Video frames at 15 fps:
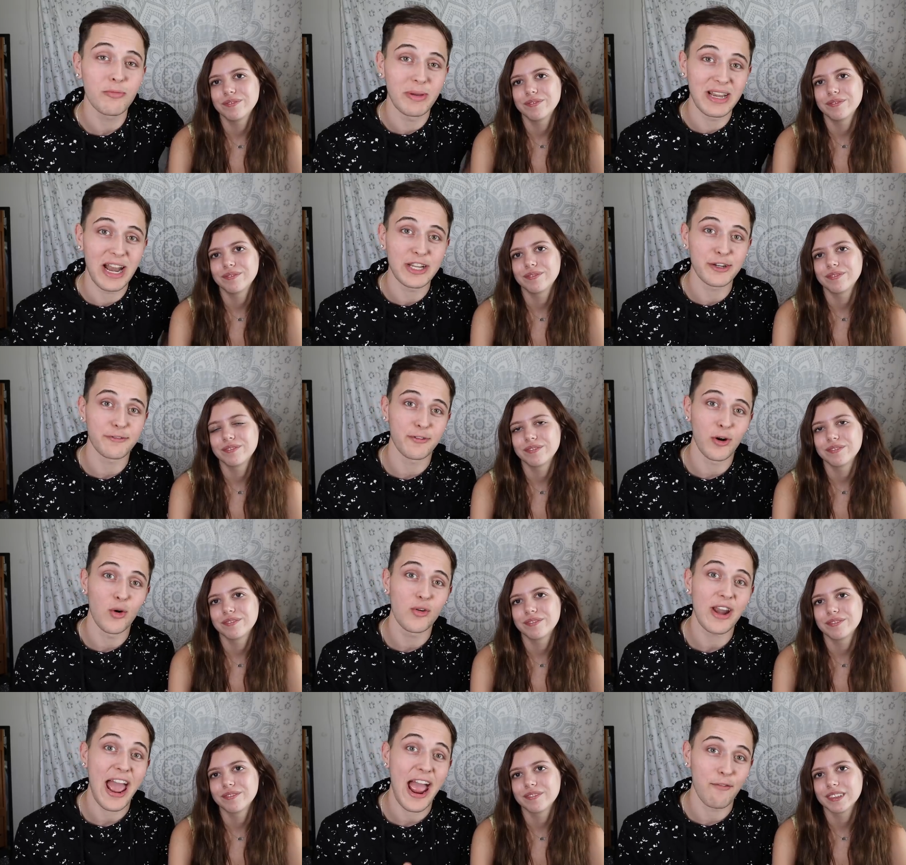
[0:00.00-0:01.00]
Speaker 1: you've been on your
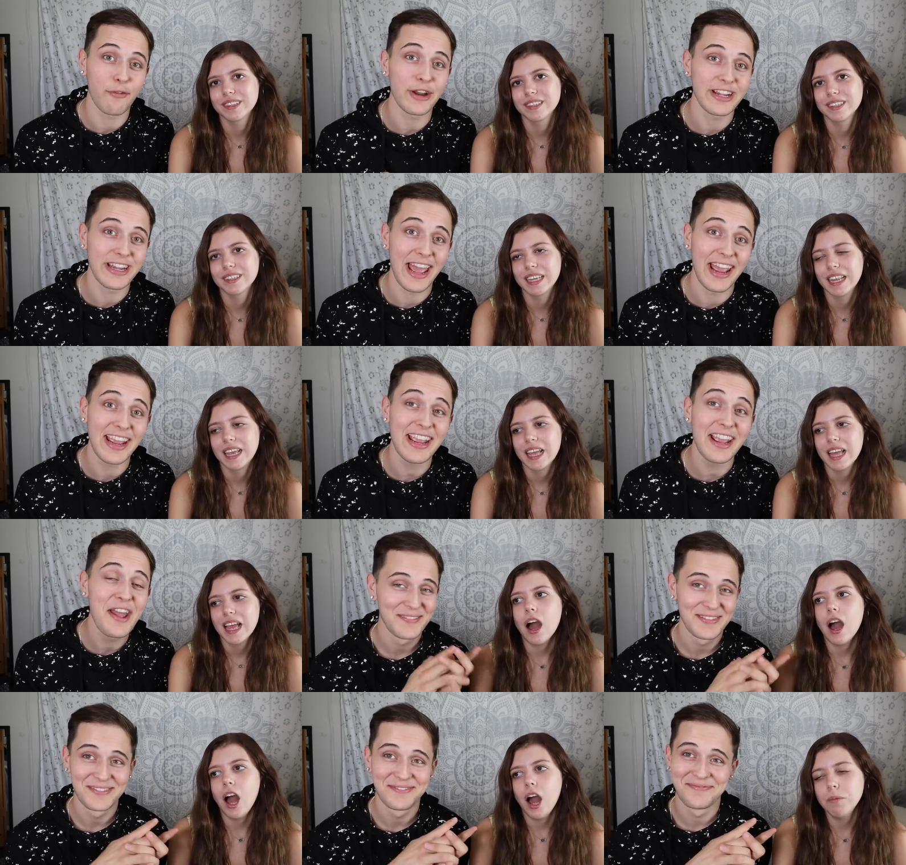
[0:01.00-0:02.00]
phone every day.
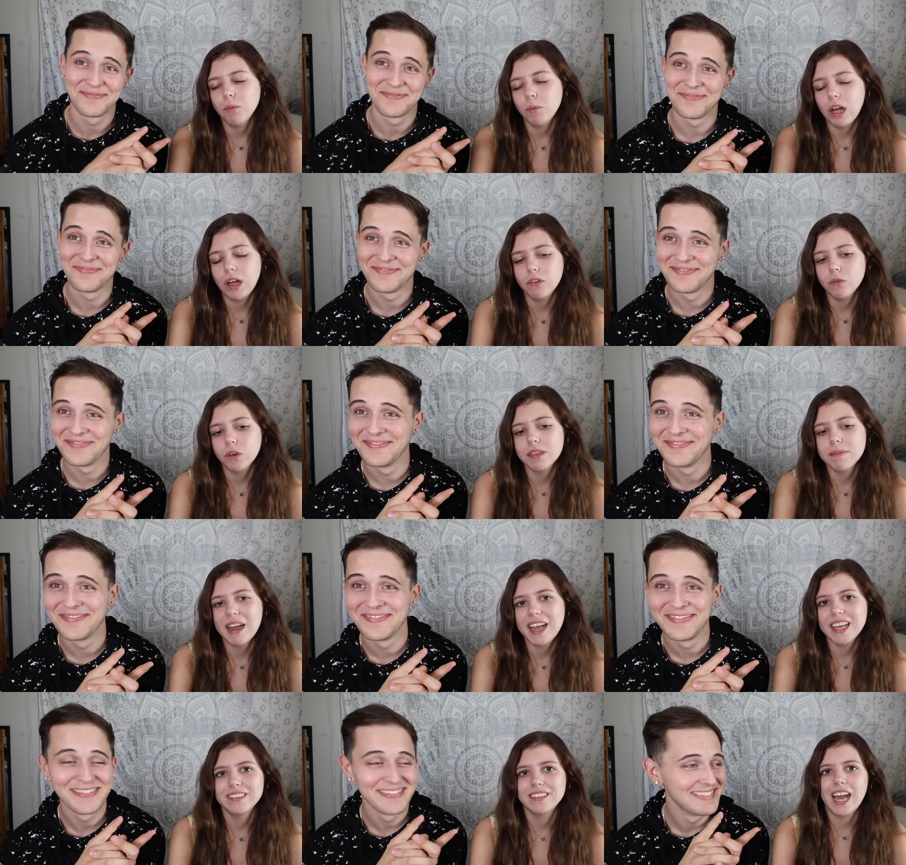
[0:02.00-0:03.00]
Speaker 2: Well, with
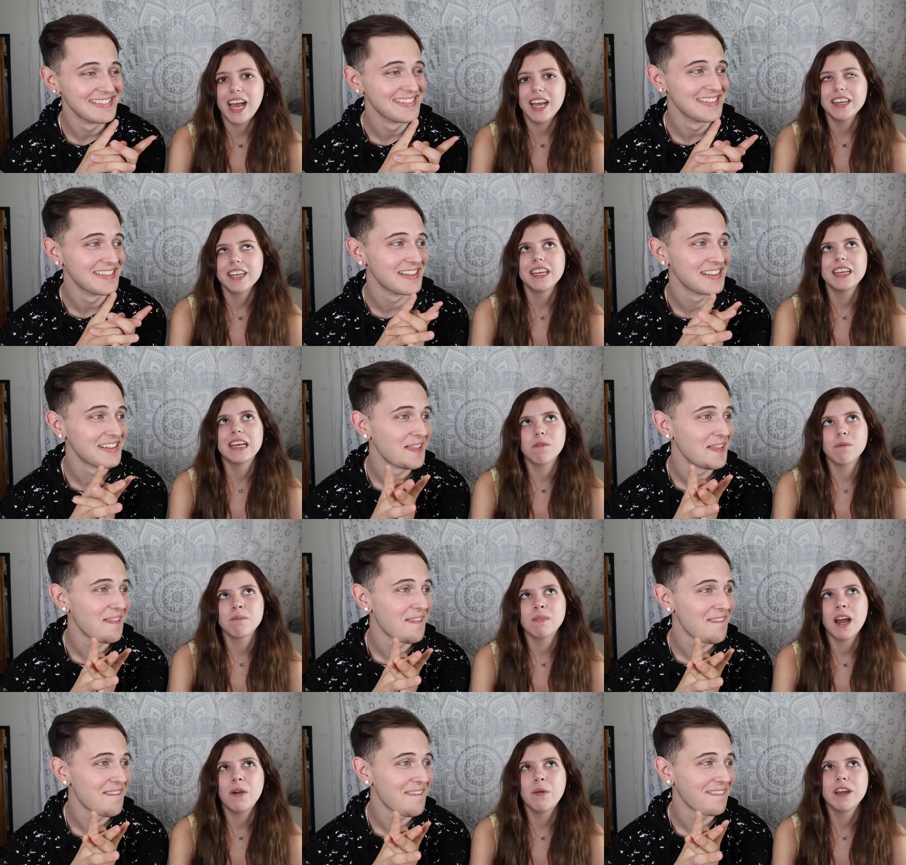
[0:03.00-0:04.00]
my anxiety,
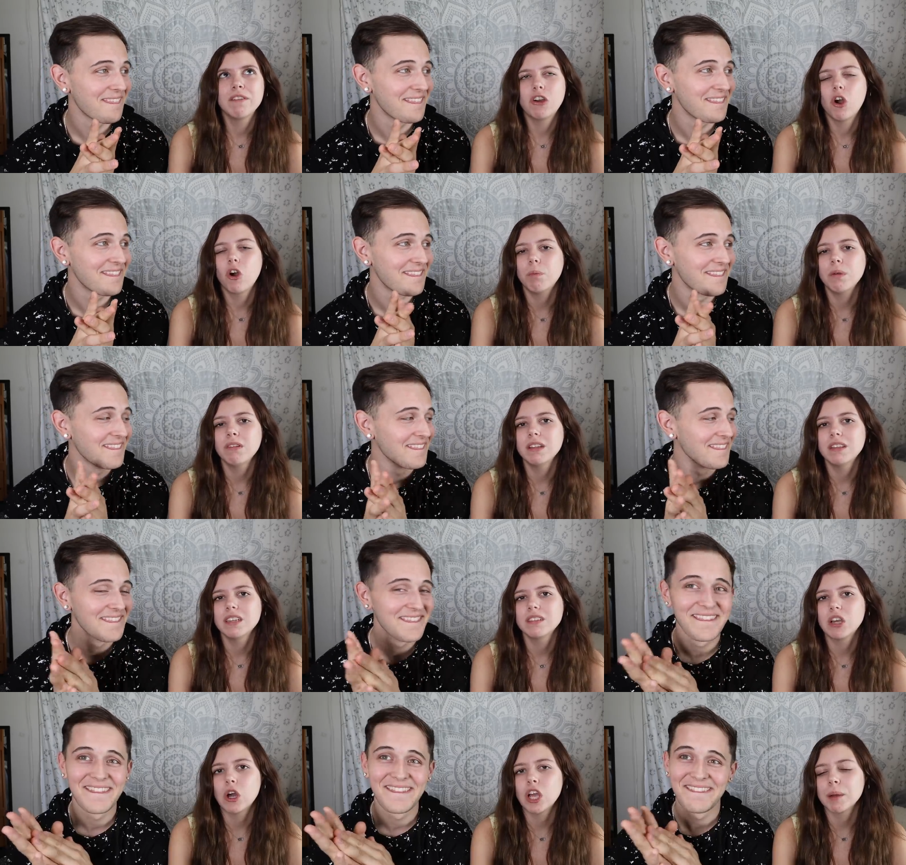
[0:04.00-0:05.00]
my way of coping with
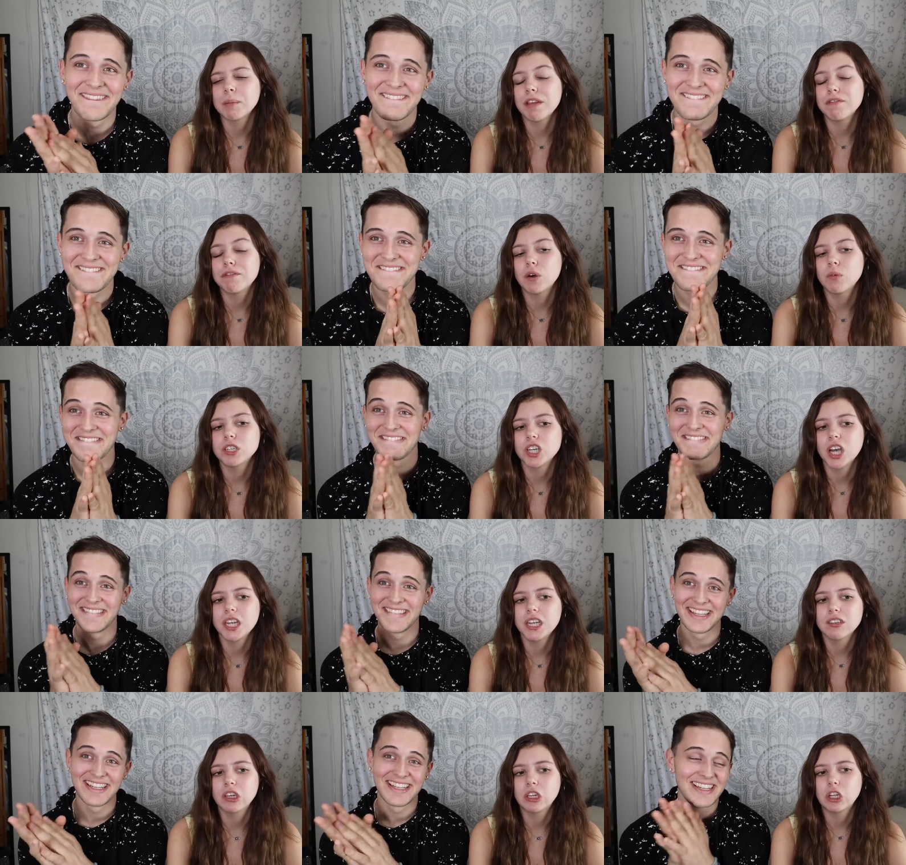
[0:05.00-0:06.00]
it is going on my phone, which I
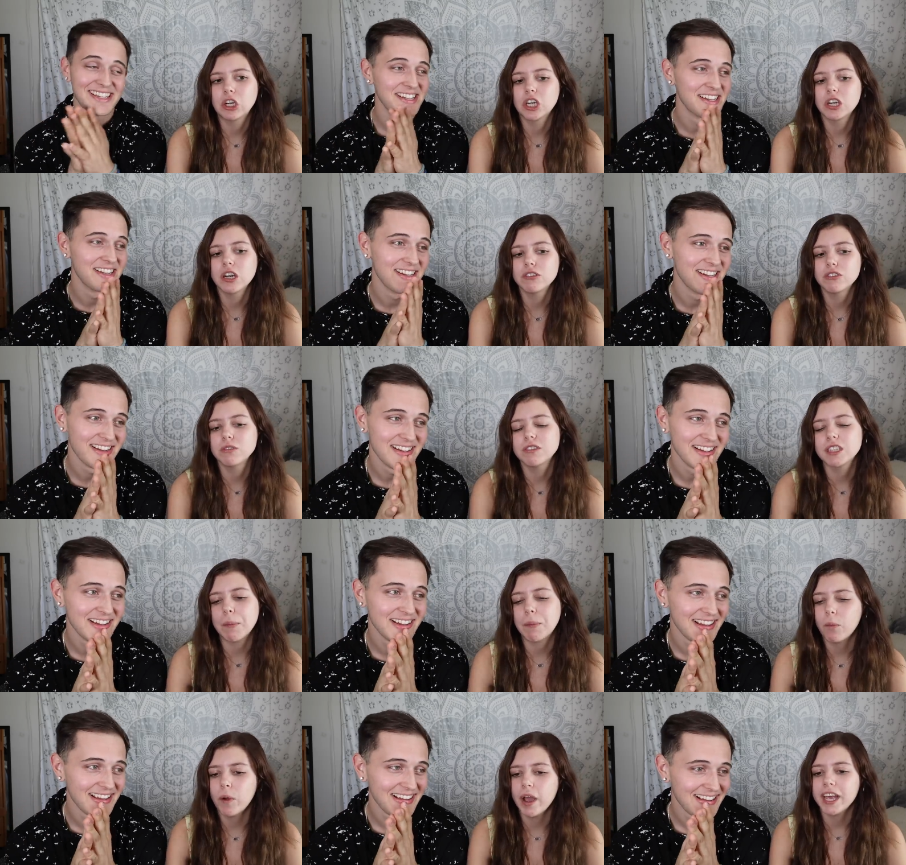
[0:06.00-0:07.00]
need to learn to
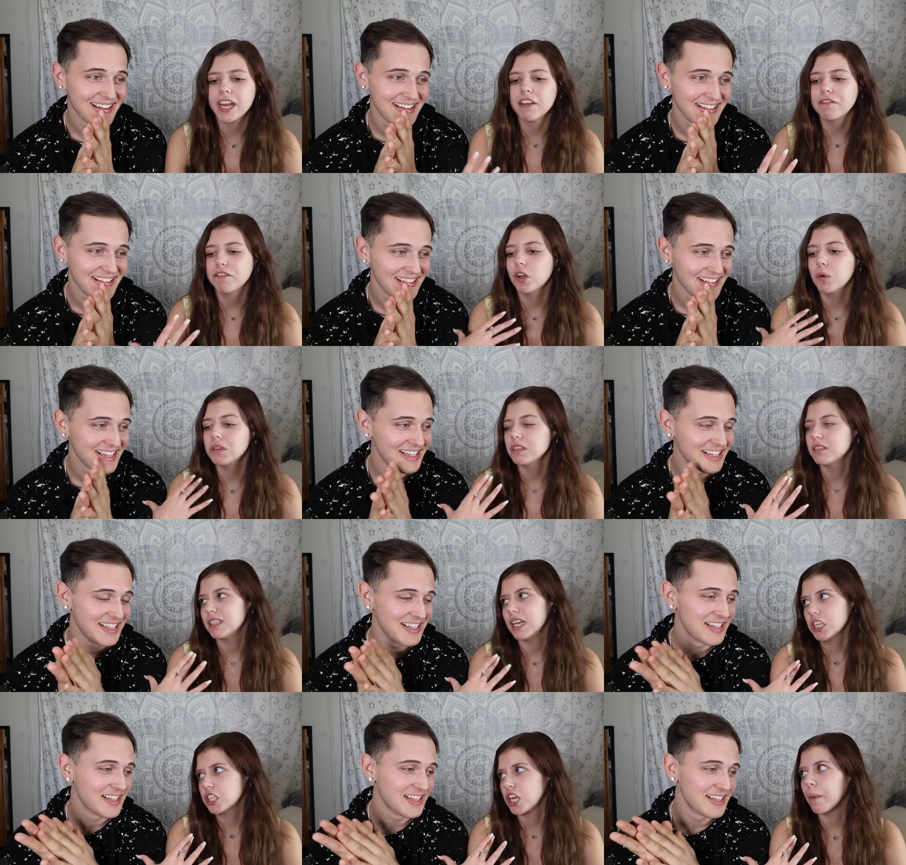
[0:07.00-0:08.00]
step away, and I feel like with this next